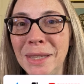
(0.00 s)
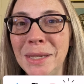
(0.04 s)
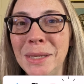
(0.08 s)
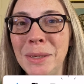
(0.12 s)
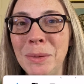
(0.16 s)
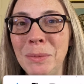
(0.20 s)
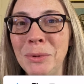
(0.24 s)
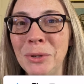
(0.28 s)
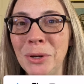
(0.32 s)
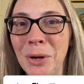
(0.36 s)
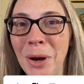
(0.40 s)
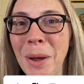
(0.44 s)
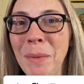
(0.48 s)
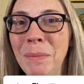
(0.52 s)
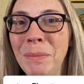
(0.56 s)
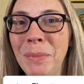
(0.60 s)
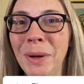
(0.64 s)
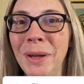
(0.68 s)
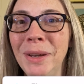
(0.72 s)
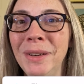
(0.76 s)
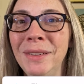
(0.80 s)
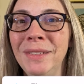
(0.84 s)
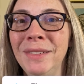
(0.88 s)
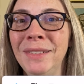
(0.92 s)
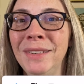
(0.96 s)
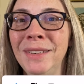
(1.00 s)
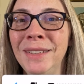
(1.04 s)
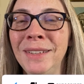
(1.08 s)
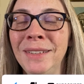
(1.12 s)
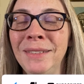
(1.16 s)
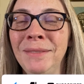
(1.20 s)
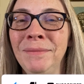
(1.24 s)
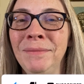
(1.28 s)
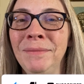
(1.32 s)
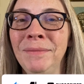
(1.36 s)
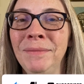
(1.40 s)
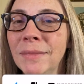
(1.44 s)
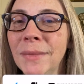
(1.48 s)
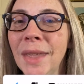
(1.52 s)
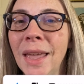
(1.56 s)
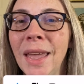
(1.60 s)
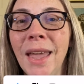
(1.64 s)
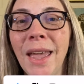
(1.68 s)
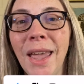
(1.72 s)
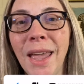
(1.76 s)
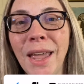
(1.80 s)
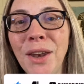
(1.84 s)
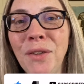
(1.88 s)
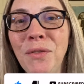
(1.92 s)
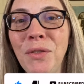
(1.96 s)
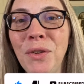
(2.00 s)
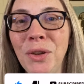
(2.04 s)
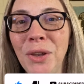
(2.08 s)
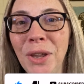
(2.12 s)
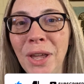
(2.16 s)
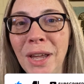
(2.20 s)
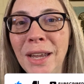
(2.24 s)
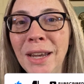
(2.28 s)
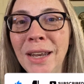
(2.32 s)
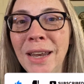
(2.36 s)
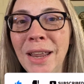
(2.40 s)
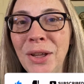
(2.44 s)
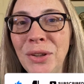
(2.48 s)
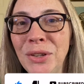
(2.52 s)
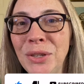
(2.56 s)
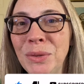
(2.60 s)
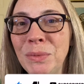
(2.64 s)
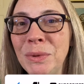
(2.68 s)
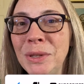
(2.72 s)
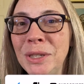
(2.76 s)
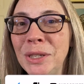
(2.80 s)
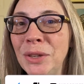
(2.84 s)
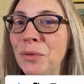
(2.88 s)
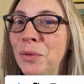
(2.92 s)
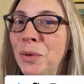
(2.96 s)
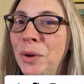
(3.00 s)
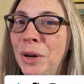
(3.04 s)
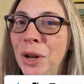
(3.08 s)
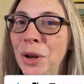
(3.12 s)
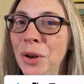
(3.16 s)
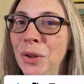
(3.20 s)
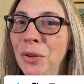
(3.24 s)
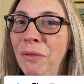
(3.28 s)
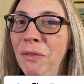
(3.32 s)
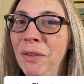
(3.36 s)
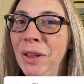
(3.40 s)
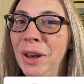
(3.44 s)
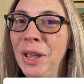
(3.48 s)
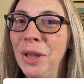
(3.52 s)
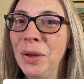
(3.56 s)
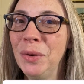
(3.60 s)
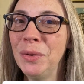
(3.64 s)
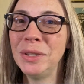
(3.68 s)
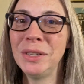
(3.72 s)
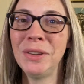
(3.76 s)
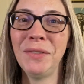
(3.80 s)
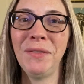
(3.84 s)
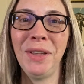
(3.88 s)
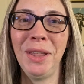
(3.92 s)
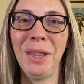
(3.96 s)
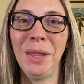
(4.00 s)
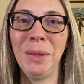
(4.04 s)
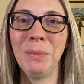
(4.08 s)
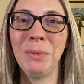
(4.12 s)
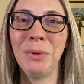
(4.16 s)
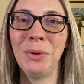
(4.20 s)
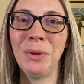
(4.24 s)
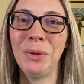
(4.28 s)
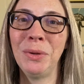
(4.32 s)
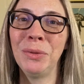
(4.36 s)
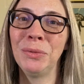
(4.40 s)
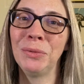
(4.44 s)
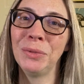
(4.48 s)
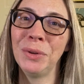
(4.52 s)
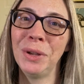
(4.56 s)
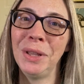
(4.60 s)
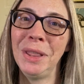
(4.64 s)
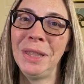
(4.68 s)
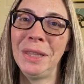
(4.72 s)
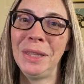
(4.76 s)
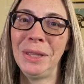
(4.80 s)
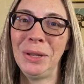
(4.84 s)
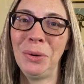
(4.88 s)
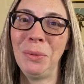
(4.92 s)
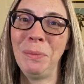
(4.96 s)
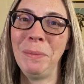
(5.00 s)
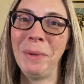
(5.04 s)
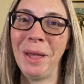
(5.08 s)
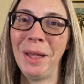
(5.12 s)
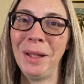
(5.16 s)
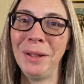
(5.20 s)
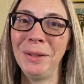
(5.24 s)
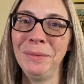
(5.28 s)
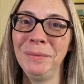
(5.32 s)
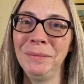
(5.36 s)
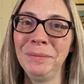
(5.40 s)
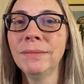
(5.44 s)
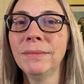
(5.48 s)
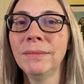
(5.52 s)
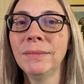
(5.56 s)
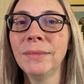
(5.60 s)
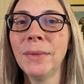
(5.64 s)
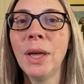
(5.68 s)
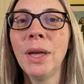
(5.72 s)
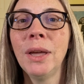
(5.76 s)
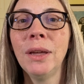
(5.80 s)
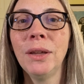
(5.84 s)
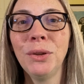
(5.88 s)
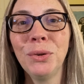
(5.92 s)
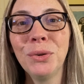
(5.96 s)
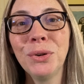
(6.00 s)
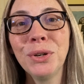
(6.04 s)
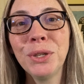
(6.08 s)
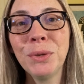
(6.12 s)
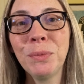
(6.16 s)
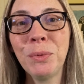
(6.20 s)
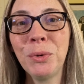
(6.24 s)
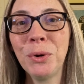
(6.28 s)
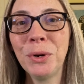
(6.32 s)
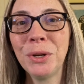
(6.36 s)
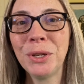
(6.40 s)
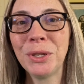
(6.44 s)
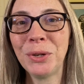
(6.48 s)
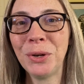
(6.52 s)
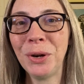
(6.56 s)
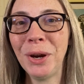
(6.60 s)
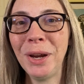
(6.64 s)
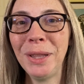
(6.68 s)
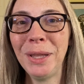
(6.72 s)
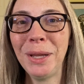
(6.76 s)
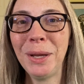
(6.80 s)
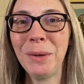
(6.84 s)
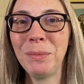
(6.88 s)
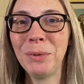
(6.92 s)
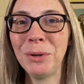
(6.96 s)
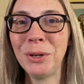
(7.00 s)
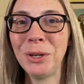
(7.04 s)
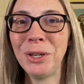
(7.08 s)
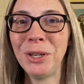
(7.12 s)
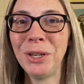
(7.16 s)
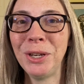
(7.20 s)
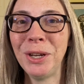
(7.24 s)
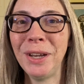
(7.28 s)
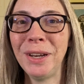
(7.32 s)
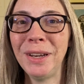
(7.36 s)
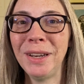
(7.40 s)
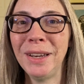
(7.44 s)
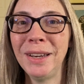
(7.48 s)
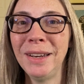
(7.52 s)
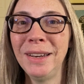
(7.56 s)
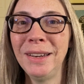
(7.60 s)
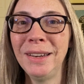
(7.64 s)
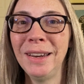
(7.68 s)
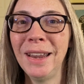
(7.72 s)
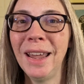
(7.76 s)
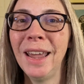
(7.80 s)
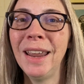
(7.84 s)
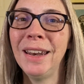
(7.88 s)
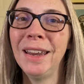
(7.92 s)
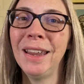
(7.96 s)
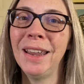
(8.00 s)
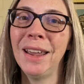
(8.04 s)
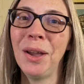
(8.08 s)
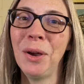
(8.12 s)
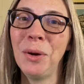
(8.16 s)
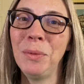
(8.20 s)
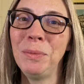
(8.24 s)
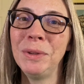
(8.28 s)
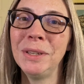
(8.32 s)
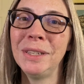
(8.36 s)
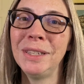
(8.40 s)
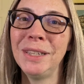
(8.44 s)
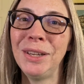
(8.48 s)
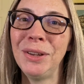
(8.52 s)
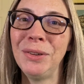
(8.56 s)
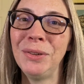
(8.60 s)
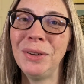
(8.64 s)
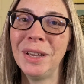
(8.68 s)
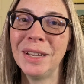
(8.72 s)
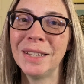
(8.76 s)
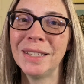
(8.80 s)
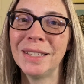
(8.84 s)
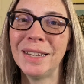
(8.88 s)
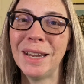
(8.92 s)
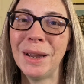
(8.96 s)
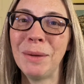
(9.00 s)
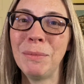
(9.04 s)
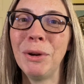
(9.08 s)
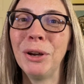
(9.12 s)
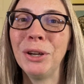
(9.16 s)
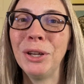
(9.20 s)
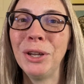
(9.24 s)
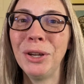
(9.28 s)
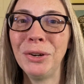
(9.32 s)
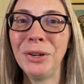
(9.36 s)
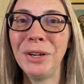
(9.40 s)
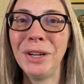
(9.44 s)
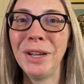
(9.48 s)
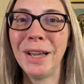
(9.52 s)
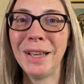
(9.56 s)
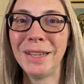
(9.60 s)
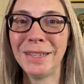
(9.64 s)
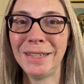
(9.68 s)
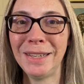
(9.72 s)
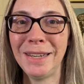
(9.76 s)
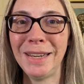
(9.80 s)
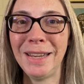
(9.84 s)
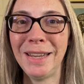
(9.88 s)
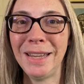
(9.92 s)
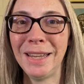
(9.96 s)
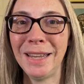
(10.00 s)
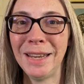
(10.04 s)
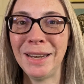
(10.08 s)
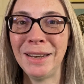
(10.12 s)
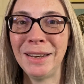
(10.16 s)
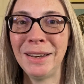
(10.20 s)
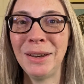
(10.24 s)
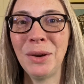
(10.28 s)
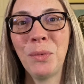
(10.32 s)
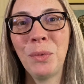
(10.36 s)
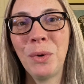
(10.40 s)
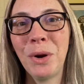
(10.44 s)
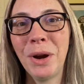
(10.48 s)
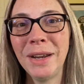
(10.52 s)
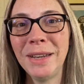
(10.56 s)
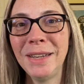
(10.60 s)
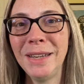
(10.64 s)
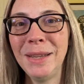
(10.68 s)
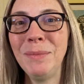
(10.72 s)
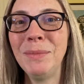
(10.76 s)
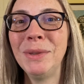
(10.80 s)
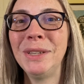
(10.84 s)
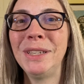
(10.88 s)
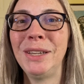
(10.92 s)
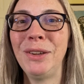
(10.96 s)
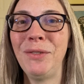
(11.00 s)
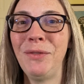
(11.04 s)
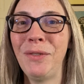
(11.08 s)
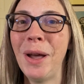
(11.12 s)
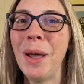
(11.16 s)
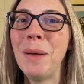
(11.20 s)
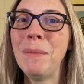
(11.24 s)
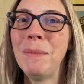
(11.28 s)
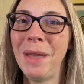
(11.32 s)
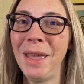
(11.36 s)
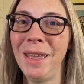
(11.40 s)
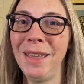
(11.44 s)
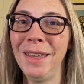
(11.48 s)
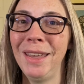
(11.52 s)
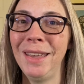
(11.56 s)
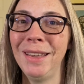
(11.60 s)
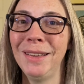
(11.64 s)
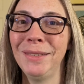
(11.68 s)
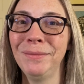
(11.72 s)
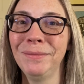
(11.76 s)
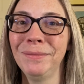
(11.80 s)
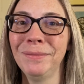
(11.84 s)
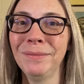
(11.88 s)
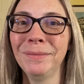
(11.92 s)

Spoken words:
subscribe button. And if you'd like announcements of when a new video is available, ring the little bell. Your support is greatly appreciated, and I hope to see you next time on Curiosity Kitten, where I demystify making.